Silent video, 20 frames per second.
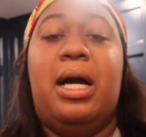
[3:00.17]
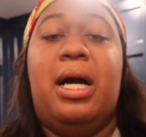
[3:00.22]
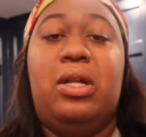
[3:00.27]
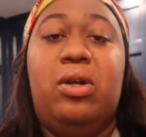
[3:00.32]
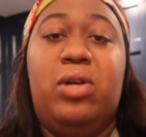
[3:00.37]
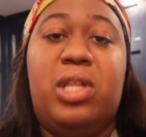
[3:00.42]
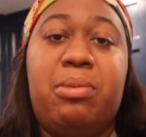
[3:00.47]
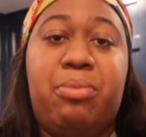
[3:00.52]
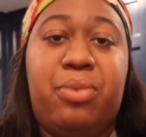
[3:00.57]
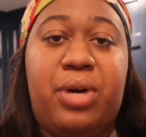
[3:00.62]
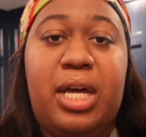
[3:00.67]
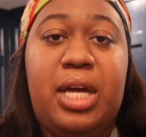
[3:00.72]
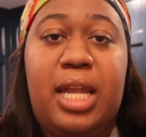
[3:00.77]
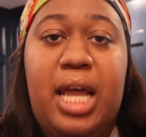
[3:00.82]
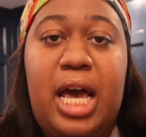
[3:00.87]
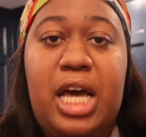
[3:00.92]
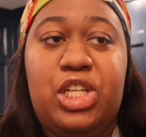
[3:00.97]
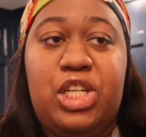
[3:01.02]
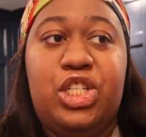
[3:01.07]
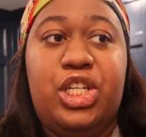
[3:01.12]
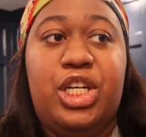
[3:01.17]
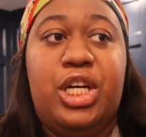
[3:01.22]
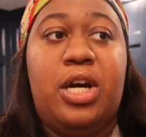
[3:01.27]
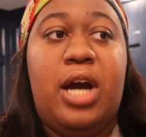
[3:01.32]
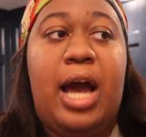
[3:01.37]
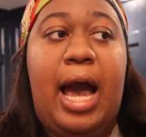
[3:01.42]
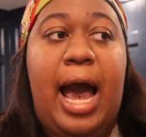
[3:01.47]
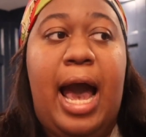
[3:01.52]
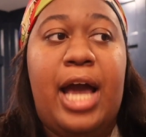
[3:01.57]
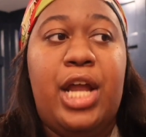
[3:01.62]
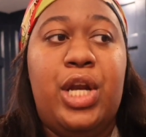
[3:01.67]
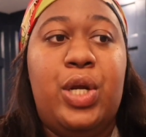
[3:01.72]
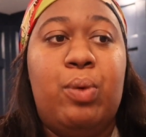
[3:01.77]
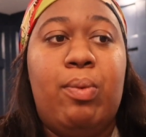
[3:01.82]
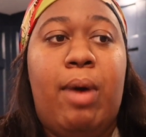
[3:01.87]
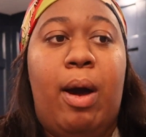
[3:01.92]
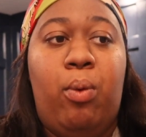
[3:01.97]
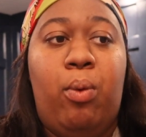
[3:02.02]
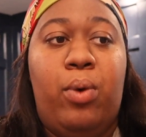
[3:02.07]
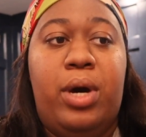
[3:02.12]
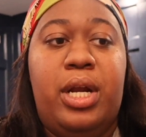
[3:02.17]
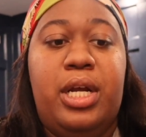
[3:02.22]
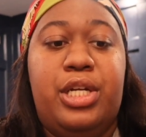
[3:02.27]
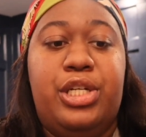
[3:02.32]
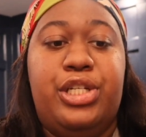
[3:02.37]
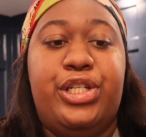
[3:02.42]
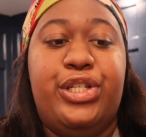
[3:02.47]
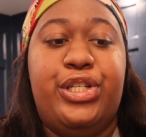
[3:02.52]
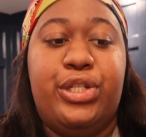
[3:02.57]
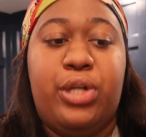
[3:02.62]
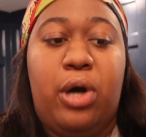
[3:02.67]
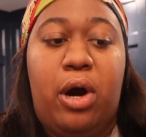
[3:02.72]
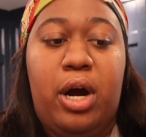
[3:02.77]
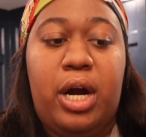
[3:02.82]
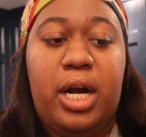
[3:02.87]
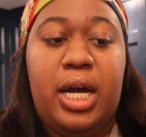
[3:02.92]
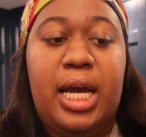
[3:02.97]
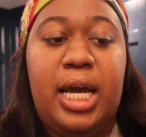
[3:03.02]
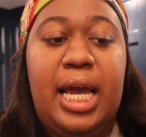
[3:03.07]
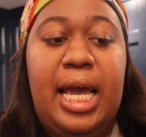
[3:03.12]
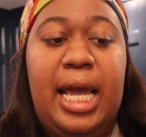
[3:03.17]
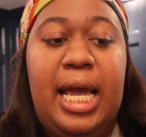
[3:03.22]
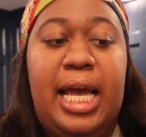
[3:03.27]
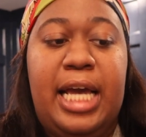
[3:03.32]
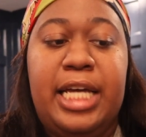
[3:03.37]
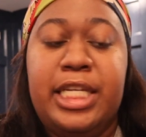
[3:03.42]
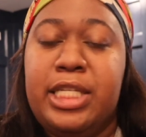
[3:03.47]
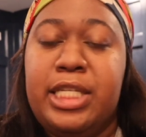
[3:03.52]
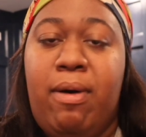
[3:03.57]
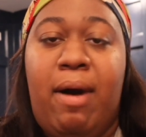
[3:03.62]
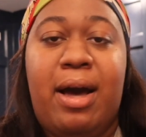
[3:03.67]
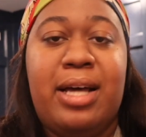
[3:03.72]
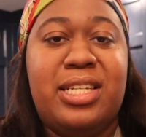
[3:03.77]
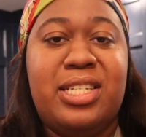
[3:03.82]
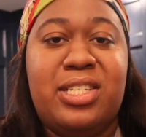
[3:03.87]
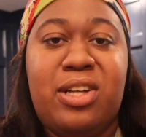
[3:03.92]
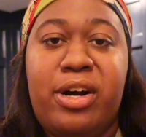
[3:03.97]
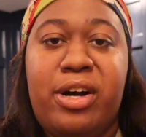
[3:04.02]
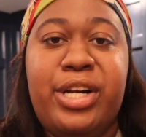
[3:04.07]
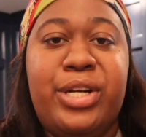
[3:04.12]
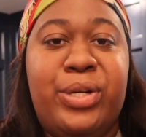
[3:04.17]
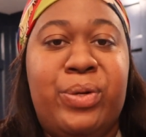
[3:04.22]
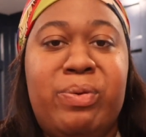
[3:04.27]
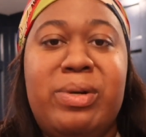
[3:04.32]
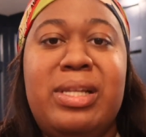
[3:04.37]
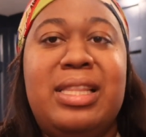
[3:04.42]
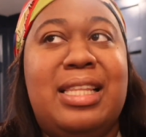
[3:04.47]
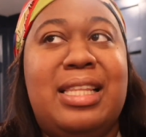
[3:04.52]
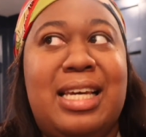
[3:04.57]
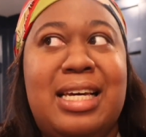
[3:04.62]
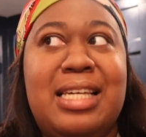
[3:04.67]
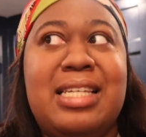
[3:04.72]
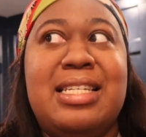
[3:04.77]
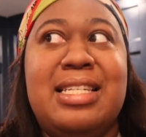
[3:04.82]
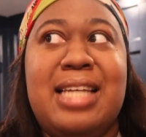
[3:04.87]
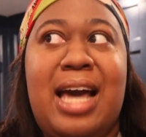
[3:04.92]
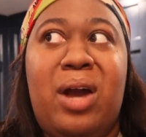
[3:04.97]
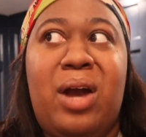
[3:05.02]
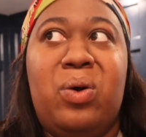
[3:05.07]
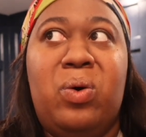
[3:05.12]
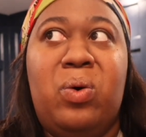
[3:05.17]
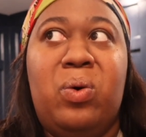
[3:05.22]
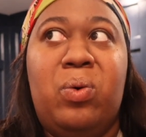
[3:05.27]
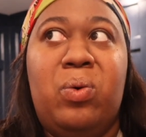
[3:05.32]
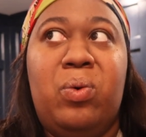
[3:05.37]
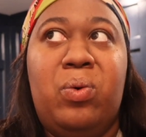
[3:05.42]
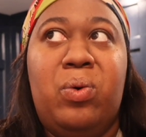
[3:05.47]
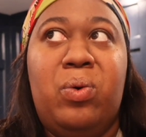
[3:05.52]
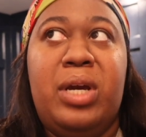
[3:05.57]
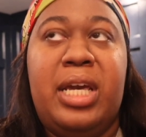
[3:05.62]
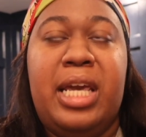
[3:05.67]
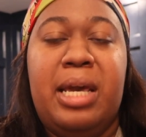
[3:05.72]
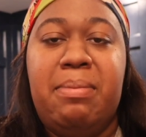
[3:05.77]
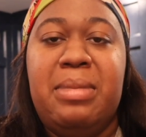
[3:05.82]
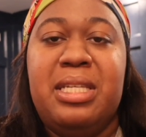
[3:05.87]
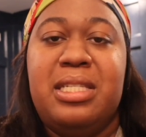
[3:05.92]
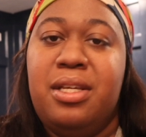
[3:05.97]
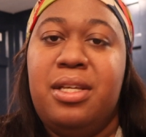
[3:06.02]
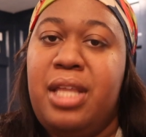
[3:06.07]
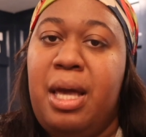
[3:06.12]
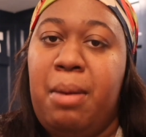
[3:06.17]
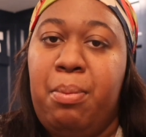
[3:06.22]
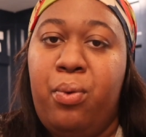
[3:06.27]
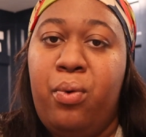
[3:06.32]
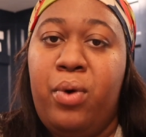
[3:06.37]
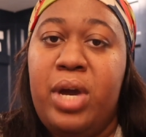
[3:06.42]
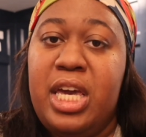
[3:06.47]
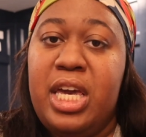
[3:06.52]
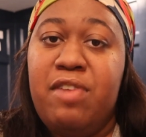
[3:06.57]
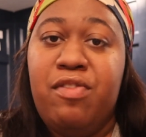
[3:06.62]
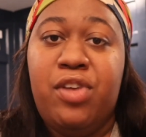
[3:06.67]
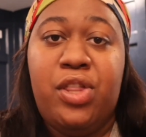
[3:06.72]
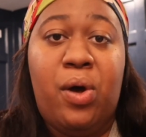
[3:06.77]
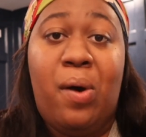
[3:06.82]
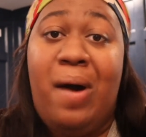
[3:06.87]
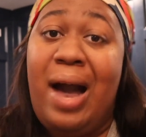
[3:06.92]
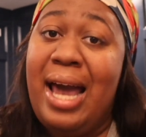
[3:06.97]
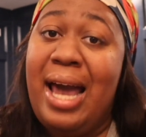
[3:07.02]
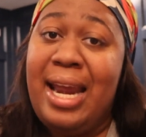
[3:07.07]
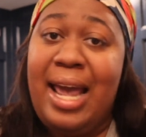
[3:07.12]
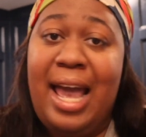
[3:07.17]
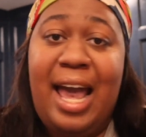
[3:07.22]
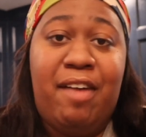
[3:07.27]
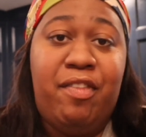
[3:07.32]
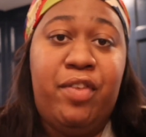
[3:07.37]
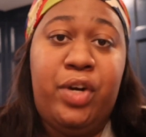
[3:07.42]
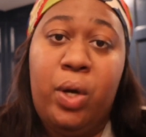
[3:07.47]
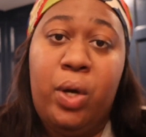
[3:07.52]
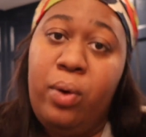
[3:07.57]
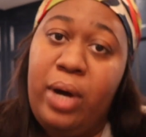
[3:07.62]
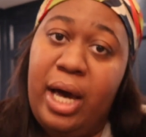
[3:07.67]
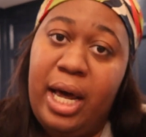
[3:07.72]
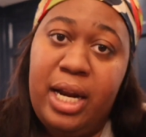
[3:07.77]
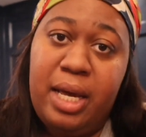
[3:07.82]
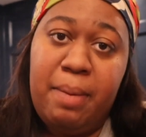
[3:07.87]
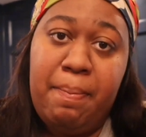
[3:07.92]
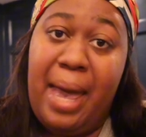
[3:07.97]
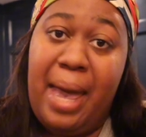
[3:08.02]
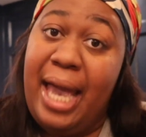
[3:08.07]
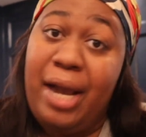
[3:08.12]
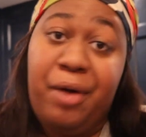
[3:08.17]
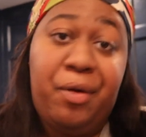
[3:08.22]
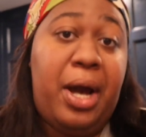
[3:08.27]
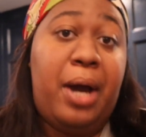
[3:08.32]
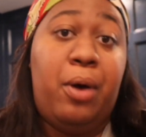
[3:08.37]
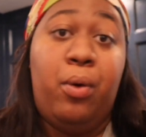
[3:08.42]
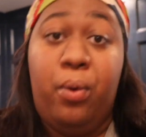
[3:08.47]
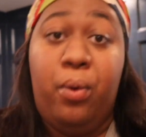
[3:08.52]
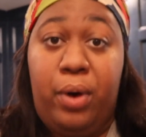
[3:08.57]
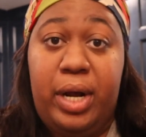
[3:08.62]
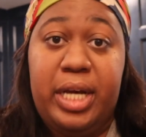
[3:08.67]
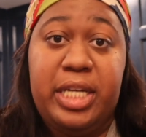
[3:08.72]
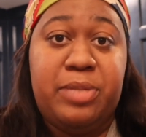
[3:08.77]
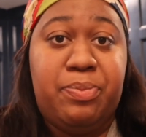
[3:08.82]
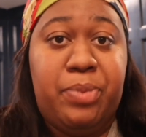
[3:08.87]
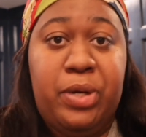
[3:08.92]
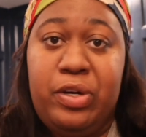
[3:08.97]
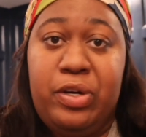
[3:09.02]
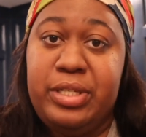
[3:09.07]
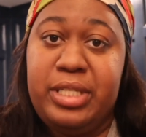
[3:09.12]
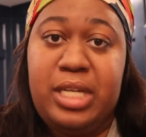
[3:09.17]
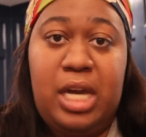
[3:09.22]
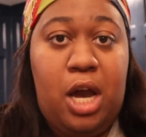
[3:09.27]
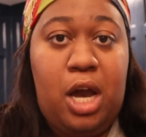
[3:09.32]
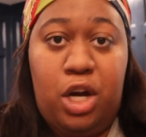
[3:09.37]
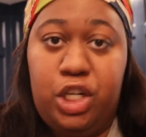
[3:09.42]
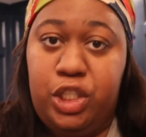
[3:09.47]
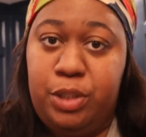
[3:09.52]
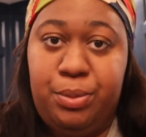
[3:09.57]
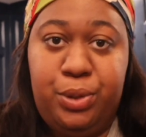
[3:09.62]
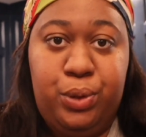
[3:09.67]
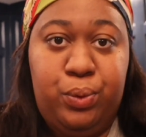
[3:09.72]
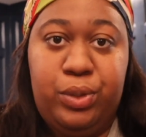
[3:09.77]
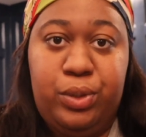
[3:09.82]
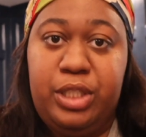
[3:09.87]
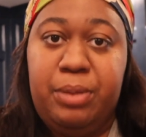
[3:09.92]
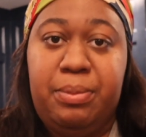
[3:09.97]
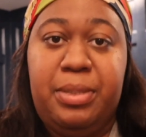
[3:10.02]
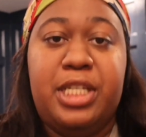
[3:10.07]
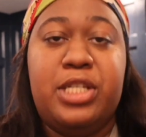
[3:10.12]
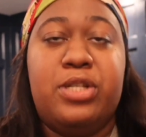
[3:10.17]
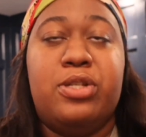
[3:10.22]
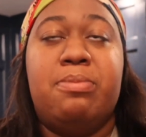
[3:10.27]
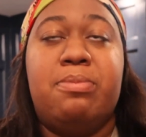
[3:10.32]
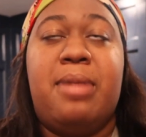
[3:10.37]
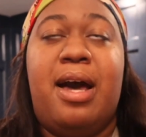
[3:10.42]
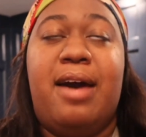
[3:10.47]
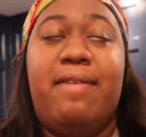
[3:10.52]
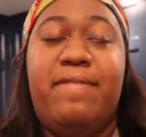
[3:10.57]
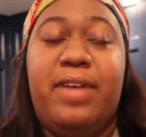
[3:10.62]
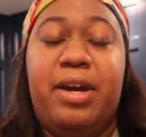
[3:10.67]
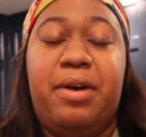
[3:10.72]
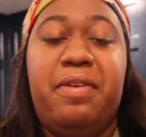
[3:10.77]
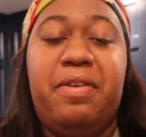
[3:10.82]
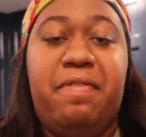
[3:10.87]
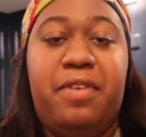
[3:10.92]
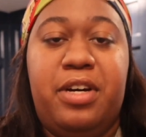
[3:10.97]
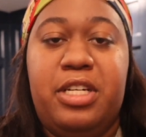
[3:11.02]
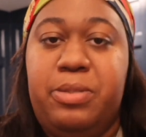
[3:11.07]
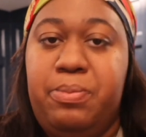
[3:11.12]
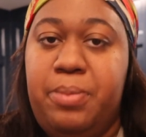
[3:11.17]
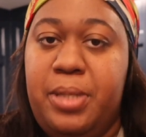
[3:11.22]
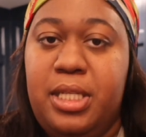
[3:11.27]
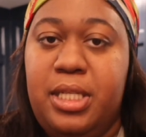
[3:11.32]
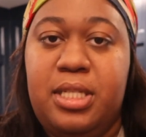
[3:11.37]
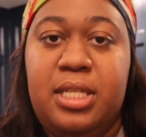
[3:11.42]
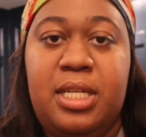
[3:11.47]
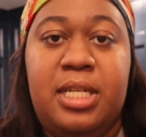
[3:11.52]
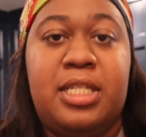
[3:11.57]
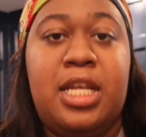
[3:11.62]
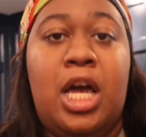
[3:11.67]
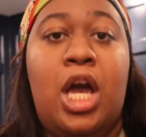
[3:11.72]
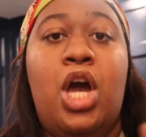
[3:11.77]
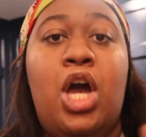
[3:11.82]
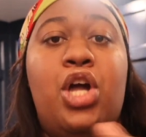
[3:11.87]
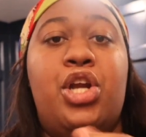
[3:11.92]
my clothing brand last year, I knew I wanted to start, and so I started doing things that'll get me to that point, even though I didn't have no kind of background or experience in entrepreneurship. This was my very first business.